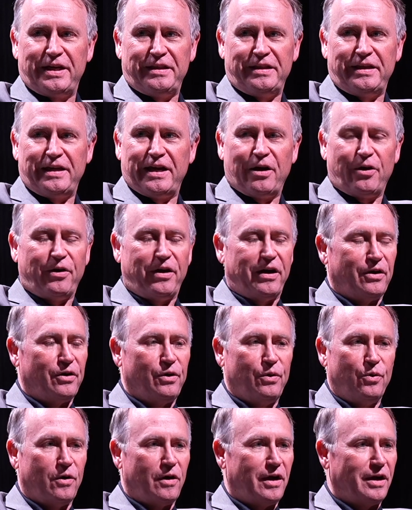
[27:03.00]
in the area
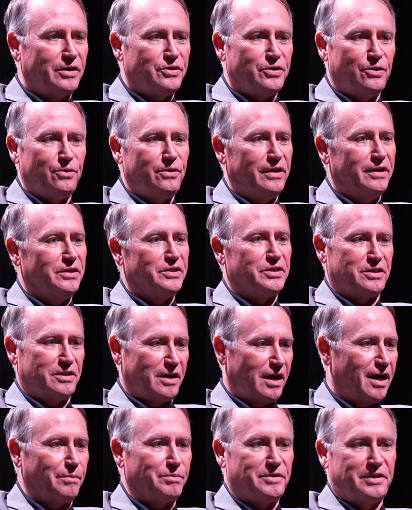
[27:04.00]
who were on duty
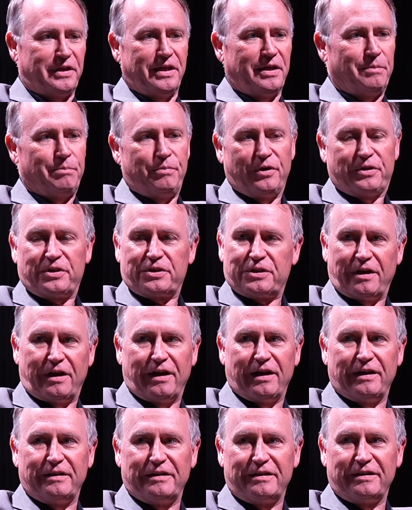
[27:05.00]
stopped to get books
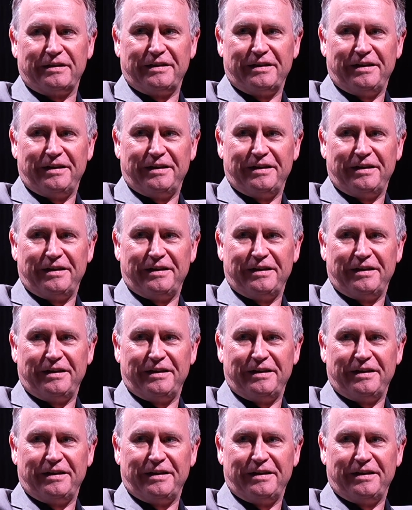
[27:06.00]
signed,